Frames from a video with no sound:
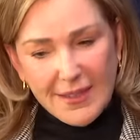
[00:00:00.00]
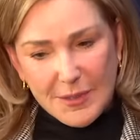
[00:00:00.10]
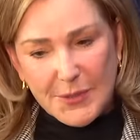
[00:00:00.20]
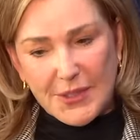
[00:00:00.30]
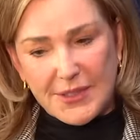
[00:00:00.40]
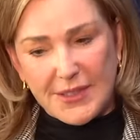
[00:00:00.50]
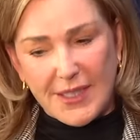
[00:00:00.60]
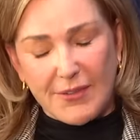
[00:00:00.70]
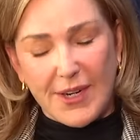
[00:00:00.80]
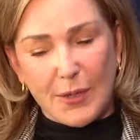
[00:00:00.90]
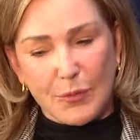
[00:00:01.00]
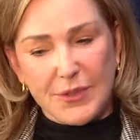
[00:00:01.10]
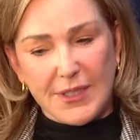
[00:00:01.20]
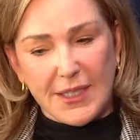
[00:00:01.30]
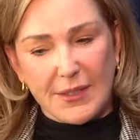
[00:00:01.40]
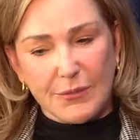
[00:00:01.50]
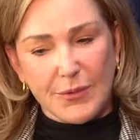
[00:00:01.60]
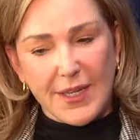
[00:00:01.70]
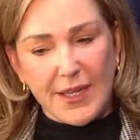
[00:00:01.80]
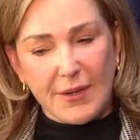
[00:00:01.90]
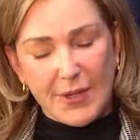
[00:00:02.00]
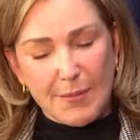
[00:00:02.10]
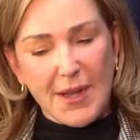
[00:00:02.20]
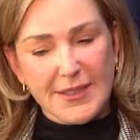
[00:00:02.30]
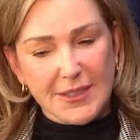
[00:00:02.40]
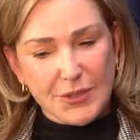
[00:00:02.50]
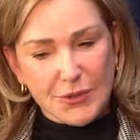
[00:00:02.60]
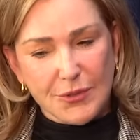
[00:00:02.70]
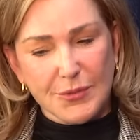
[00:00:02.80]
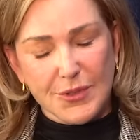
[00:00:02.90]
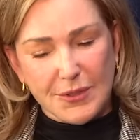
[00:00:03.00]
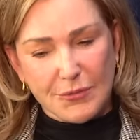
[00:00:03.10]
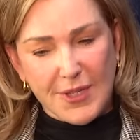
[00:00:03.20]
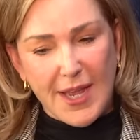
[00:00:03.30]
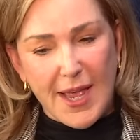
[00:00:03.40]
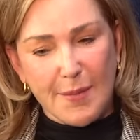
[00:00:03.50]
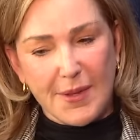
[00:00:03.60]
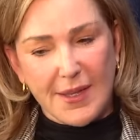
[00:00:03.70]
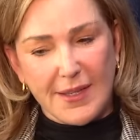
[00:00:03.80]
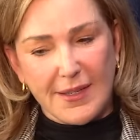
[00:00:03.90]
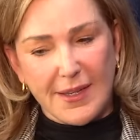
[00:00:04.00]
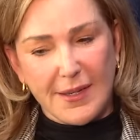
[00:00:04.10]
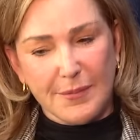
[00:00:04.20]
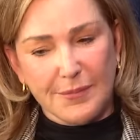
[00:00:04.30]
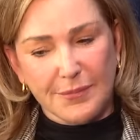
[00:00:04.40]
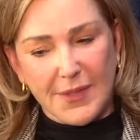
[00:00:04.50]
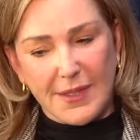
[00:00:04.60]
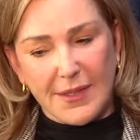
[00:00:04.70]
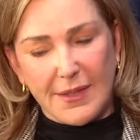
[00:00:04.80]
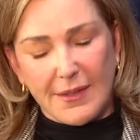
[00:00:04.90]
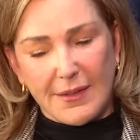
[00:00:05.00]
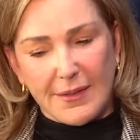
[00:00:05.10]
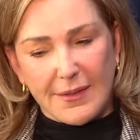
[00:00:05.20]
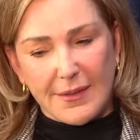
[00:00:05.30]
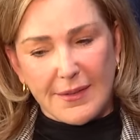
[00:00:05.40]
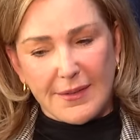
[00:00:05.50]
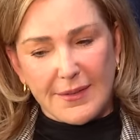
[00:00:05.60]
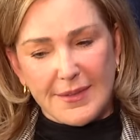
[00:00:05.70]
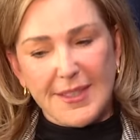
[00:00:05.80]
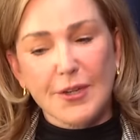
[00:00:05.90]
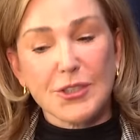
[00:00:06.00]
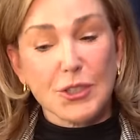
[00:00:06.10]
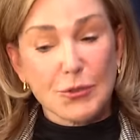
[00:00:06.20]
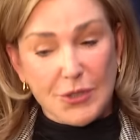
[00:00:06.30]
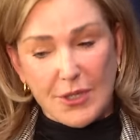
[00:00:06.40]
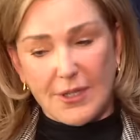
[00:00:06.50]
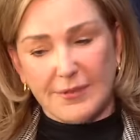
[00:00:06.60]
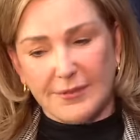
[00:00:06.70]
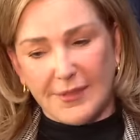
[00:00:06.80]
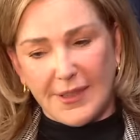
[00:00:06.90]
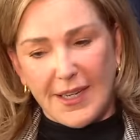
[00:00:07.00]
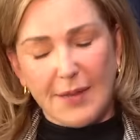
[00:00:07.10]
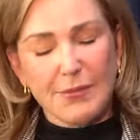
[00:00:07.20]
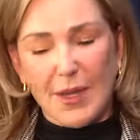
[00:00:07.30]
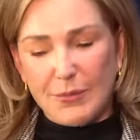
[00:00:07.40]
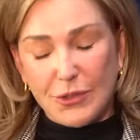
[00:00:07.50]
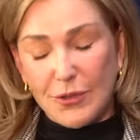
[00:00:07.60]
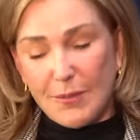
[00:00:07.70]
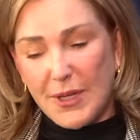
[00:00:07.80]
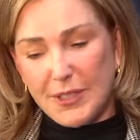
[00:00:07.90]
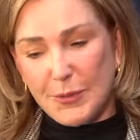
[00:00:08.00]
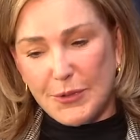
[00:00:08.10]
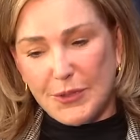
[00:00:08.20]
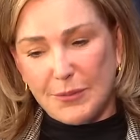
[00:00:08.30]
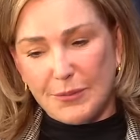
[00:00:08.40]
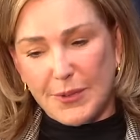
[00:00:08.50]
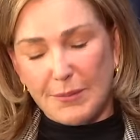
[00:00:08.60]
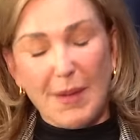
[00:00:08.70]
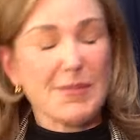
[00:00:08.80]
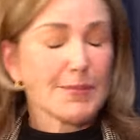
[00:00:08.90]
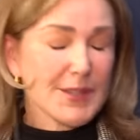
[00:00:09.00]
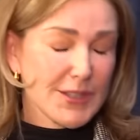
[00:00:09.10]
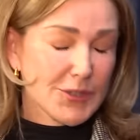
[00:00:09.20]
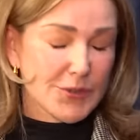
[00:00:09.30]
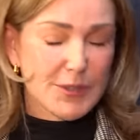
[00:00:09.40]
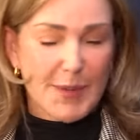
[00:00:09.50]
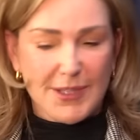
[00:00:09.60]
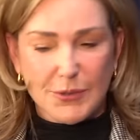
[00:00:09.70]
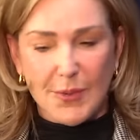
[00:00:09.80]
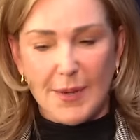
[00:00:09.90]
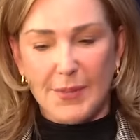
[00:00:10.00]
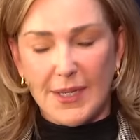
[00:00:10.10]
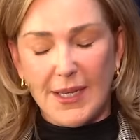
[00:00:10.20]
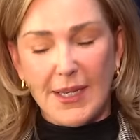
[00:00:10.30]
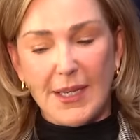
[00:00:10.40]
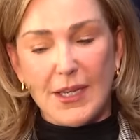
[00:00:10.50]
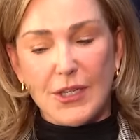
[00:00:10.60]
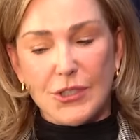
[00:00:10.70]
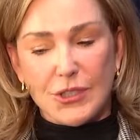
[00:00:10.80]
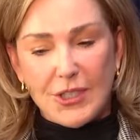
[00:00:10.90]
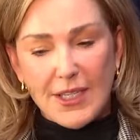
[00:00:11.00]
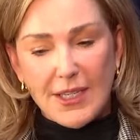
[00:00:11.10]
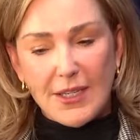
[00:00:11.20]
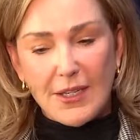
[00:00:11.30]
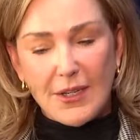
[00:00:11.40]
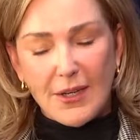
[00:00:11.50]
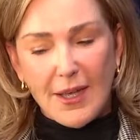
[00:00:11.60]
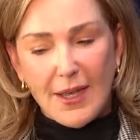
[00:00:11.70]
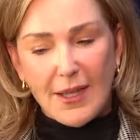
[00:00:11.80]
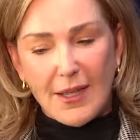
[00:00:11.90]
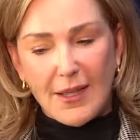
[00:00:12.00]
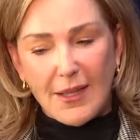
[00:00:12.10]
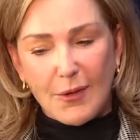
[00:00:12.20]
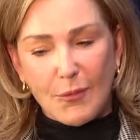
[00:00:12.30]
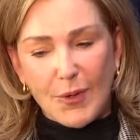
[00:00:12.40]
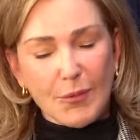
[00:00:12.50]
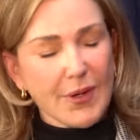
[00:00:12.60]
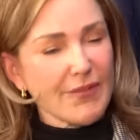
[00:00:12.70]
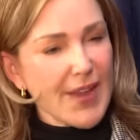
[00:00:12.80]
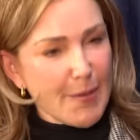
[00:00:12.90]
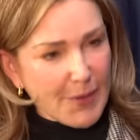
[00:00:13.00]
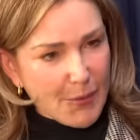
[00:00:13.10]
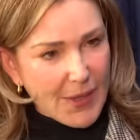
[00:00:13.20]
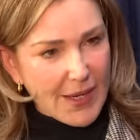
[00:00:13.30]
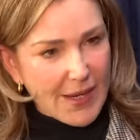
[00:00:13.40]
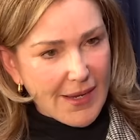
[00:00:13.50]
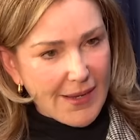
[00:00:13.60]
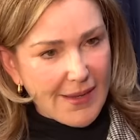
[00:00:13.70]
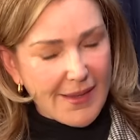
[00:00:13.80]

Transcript: experiences I ever had was at re at my sister was in rehab at um, Sierra Tucson, and I'm I'm sure I'm not supposed to, but my sister has passed away. But she, uh, we were at Family Week,